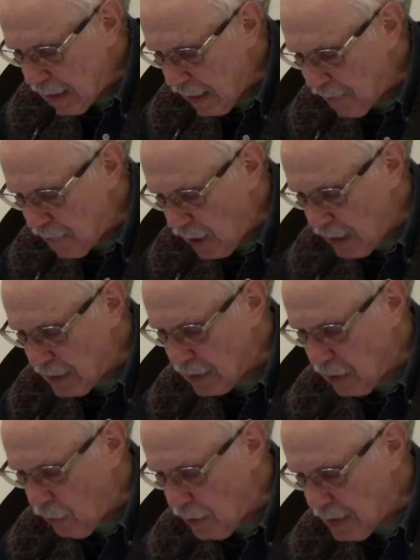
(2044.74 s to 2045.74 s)
to have time to
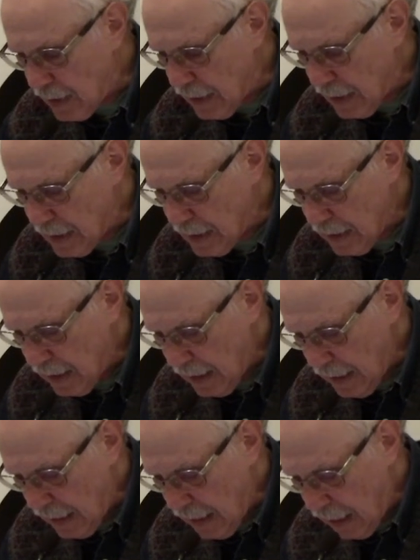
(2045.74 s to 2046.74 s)
go into this.
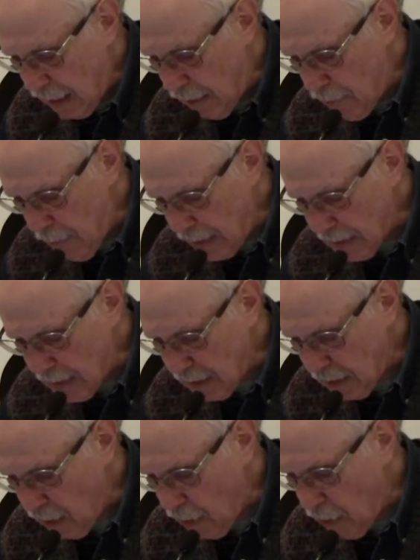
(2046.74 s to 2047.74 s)

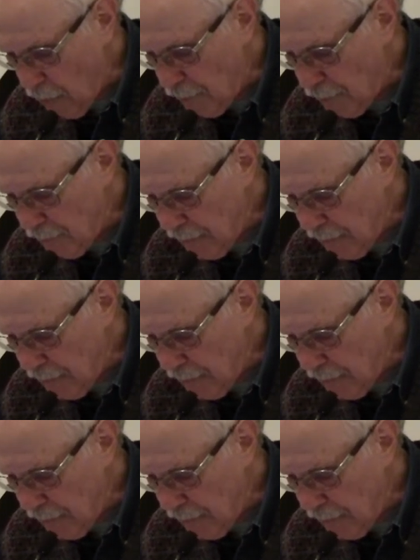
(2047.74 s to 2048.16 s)
Mexico,